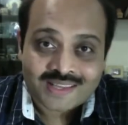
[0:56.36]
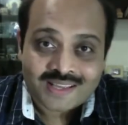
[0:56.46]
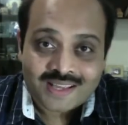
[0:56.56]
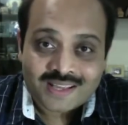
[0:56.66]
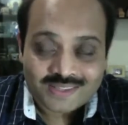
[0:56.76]

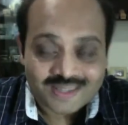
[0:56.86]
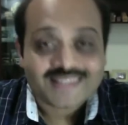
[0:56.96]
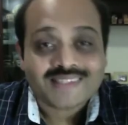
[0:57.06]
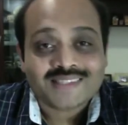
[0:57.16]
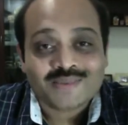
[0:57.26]
So
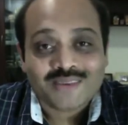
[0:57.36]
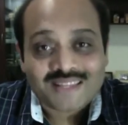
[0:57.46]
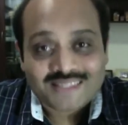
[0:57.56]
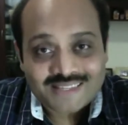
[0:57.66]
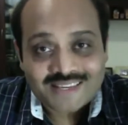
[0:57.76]
let's quickly
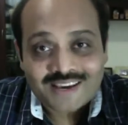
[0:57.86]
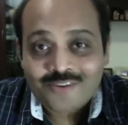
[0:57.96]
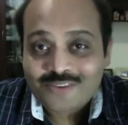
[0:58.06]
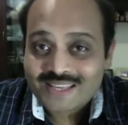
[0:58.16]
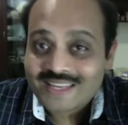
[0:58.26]
see how we
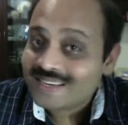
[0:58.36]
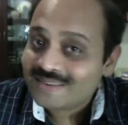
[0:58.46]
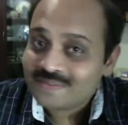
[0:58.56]
can encrypt